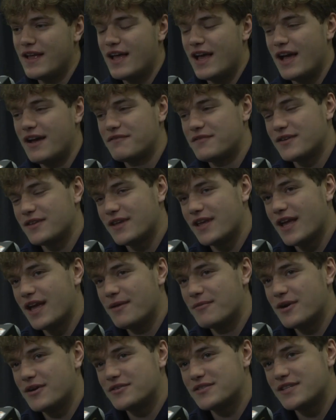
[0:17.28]
After the
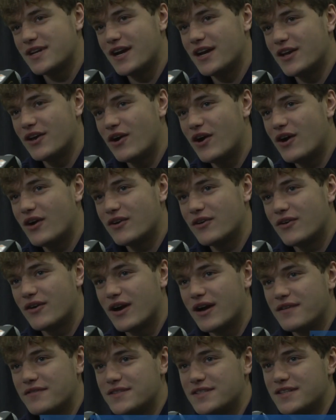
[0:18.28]
game, I was signing
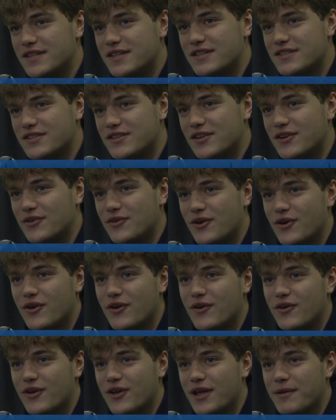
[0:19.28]
autographs, and this little
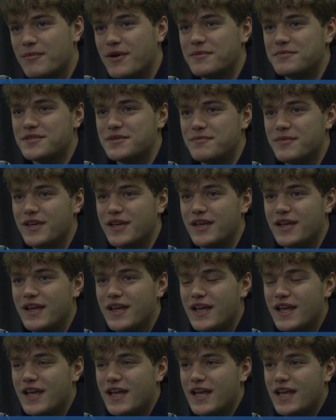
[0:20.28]
girl came up to me
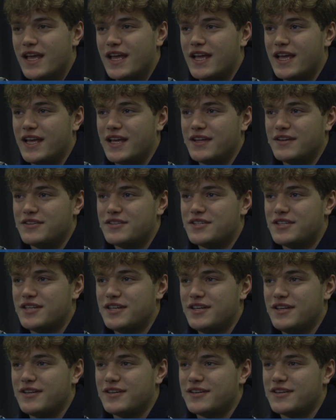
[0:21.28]
and
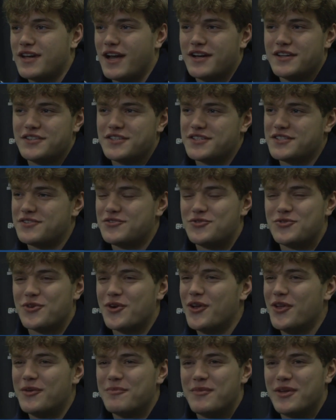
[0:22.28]
she kind of just
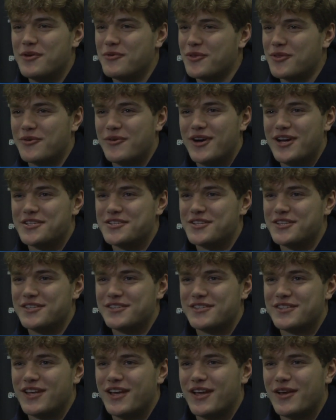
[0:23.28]
drilling me with
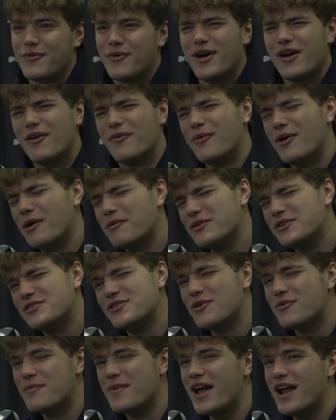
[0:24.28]
questions like, why, are we you
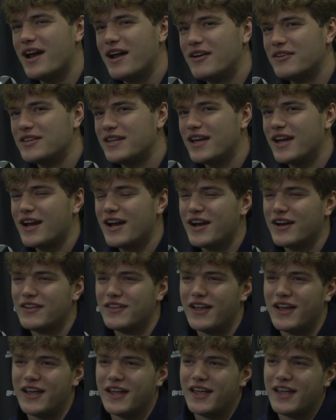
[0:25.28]
so mad out
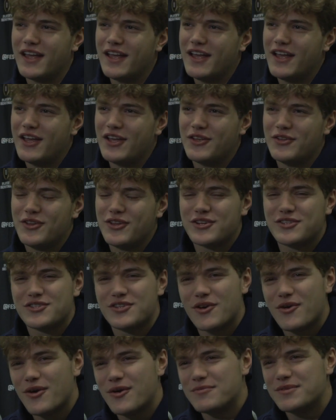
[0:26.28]
there? Like, you look
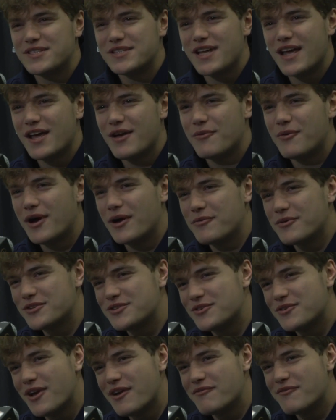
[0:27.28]
so upset. Why
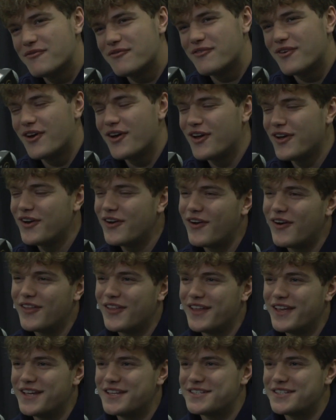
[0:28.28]
weren't you having fun?
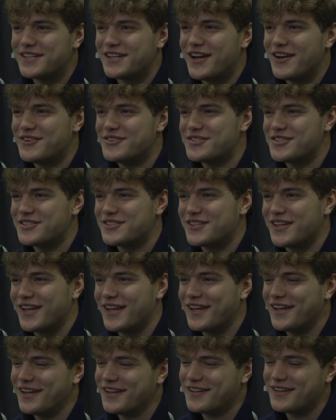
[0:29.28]
All this, and I was just
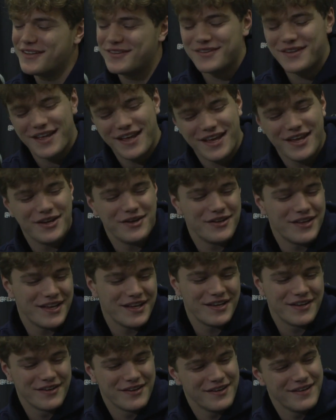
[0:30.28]
like, dang,
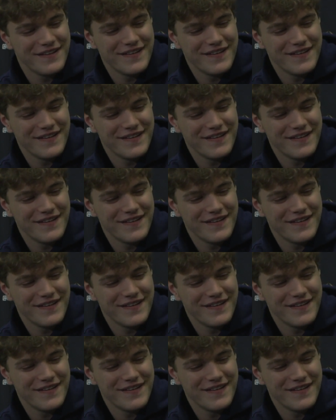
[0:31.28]
like.